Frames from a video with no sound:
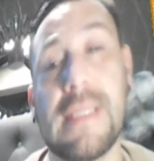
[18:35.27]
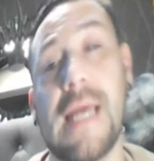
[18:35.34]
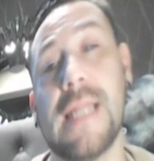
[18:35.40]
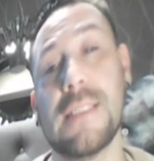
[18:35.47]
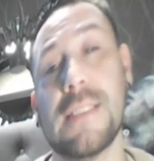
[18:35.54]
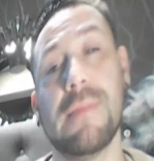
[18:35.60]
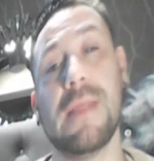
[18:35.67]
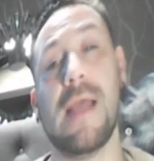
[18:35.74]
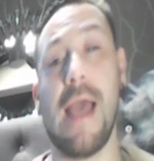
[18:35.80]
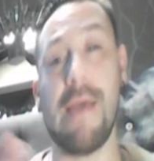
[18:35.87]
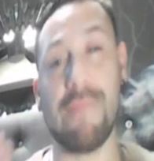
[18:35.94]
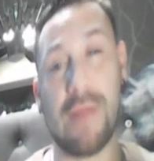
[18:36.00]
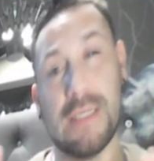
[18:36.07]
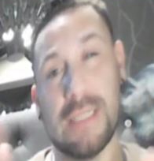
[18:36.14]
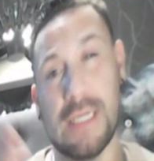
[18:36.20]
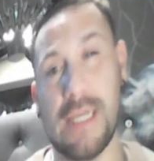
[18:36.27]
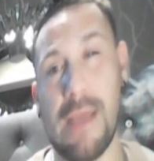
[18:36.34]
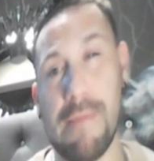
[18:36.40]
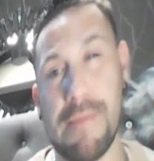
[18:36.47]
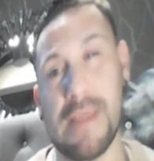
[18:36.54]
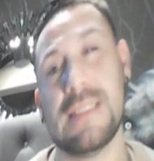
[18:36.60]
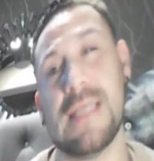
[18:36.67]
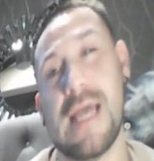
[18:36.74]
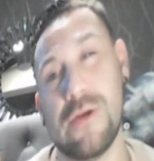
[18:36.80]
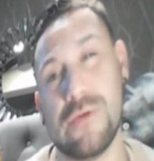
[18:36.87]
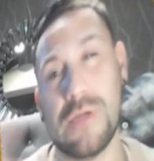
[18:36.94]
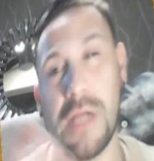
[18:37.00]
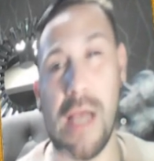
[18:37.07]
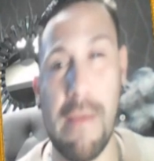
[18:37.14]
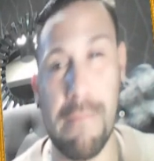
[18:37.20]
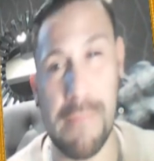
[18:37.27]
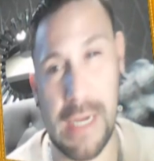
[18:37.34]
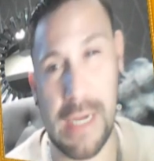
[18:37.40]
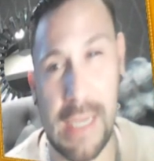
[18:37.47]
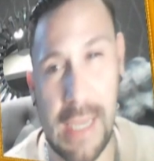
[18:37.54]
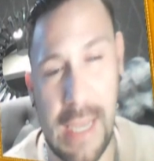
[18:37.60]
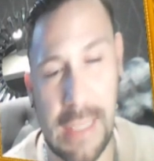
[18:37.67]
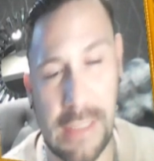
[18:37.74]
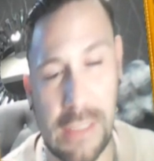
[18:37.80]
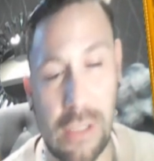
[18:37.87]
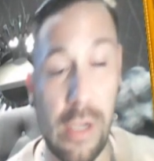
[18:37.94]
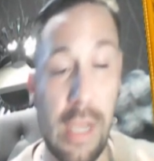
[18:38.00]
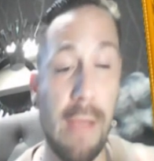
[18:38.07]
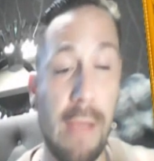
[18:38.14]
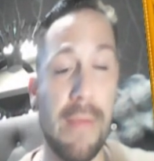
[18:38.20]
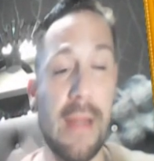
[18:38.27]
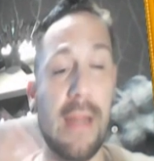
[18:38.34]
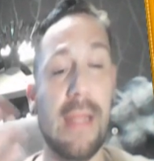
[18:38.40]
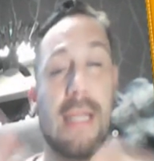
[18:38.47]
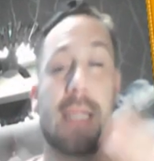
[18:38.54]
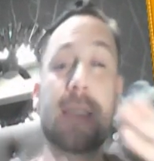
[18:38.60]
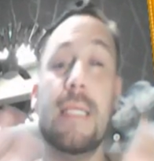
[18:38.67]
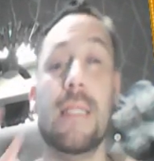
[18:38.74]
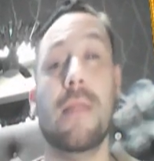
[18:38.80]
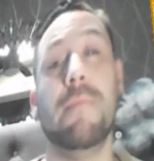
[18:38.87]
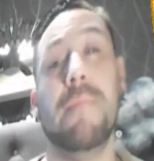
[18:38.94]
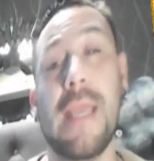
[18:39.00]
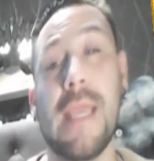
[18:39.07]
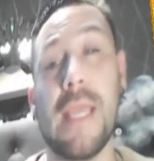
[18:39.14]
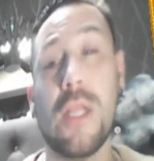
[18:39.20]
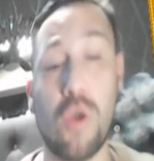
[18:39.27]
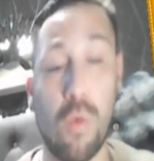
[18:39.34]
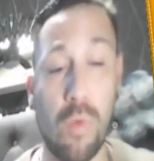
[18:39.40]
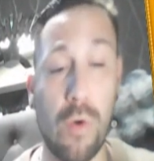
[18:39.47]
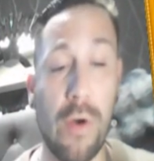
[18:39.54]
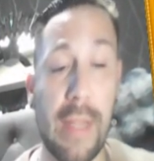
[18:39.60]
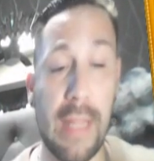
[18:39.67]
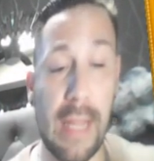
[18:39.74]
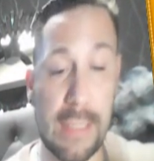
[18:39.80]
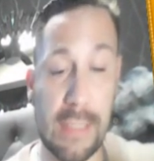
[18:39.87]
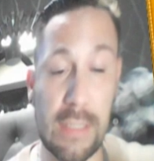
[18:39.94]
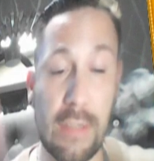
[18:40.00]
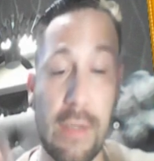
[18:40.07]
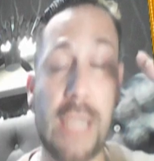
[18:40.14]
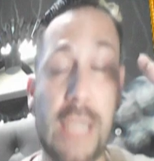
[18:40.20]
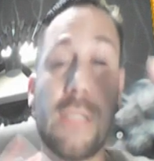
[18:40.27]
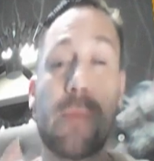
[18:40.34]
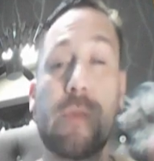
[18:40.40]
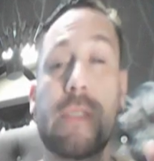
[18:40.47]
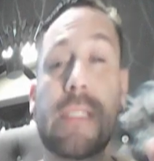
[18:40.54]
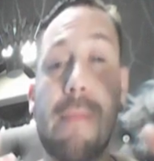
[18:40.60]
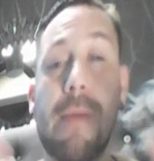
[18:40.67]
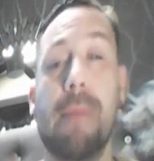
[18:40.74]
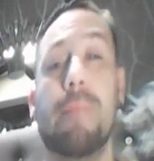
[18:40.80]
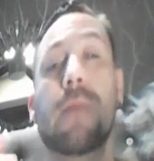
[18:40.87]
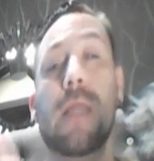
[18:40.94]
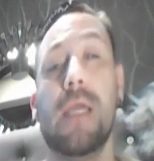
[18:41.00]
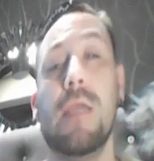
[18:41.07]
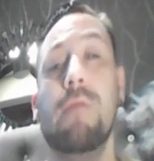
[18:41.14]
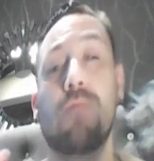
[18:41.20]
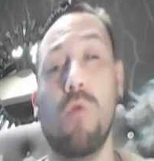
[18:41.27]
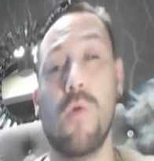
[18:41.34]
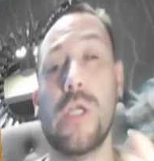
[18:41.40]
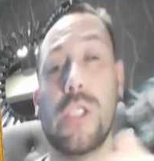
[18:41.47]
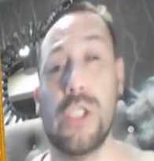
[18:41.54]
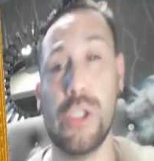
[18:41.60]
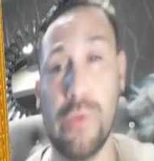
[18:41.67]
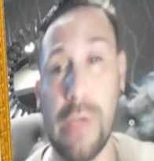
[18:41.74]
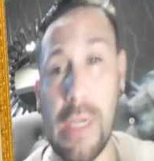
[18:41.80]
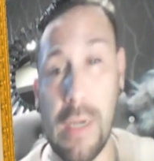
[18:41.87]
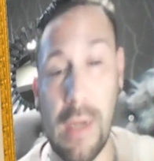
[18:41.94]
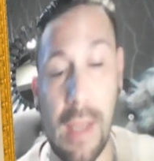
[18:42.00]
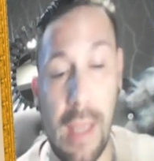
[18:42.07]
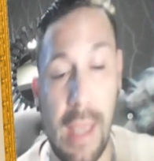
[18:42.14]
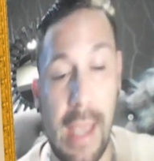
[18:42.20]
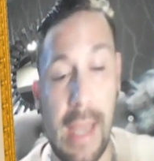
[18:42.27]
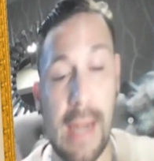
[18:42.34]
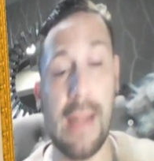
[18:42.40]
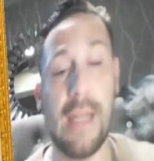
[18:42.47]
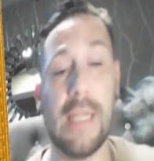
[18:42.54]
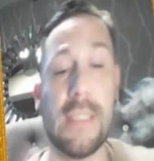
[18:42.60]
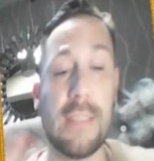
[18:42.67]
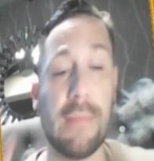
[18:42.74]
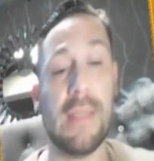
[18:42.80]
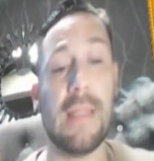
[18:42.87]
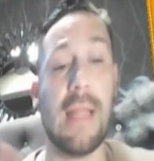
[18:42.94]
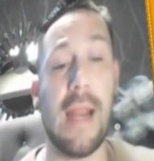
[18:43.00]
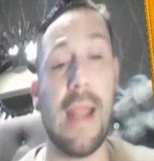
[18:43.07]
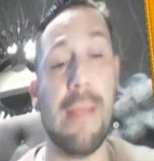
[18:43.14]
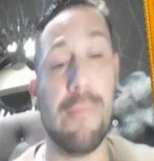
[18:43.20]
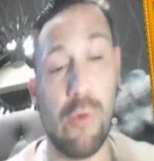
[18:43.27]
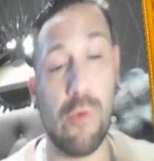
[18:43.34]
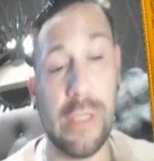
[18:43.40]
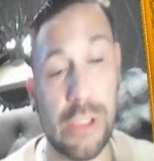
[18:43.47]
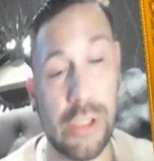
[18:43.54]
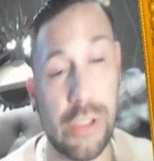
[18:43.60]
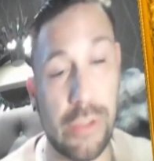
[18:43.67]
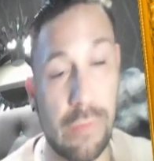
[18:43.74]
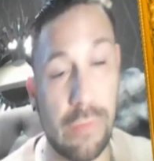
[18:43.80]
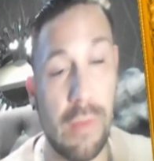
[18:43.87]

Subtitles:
That is something I have not done yet because I do not have money yet, okay, but it is in the making. Don't worry, that is still an actionable step I'm looking forward to doing, and it is something that I'm going to do.